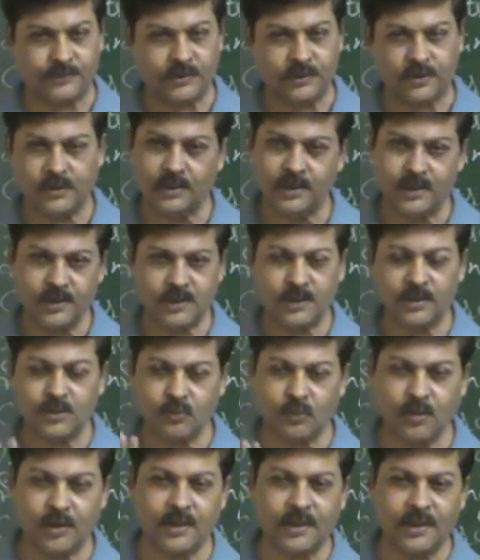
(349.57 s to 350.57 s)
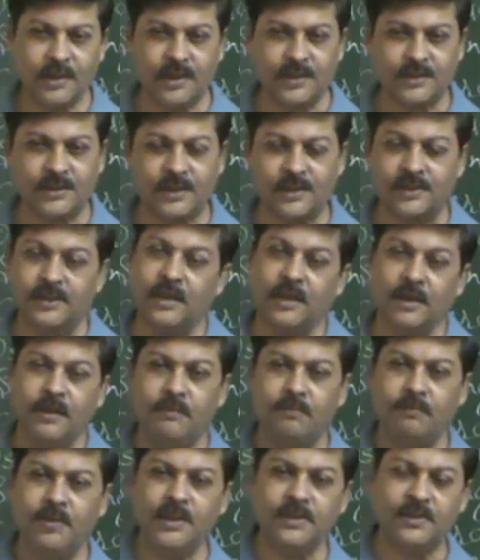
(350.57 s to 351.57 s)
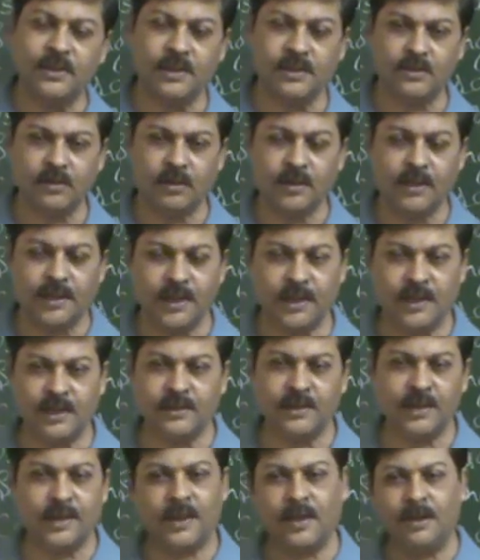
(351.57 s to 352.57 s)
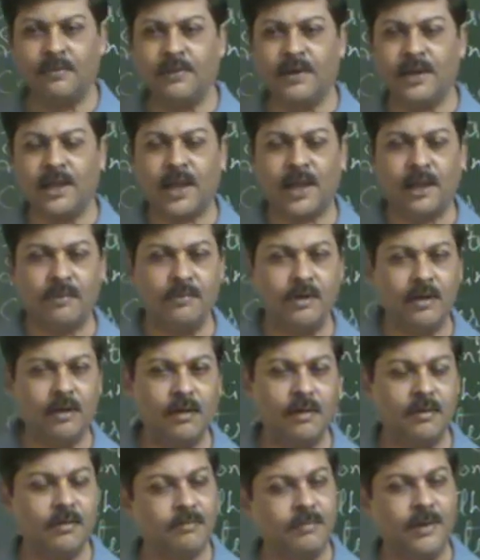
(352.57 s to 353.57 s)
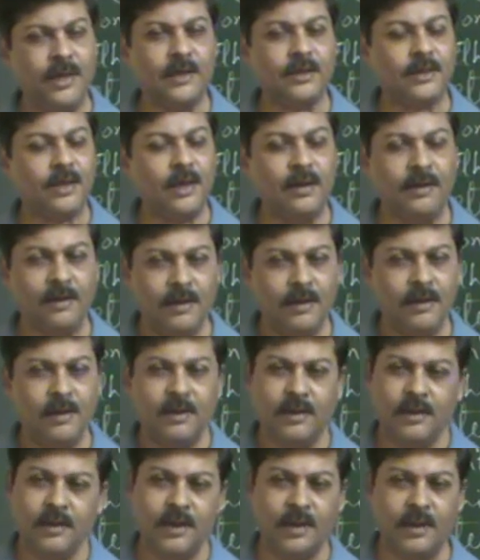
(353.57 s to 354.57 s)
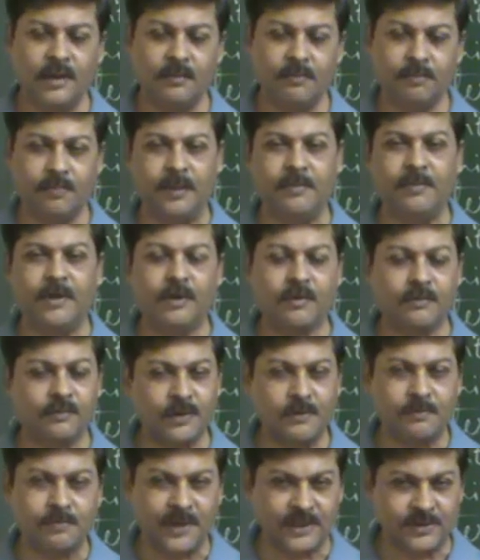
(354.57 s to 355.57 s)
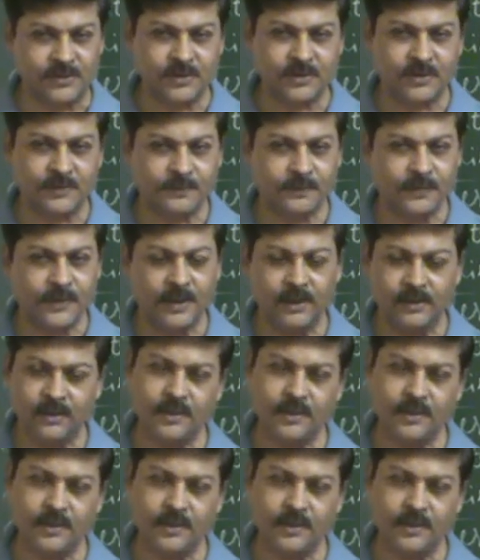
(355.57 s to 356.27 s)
So this is what he said. B says on taking the delivery I will make the here payment of the price.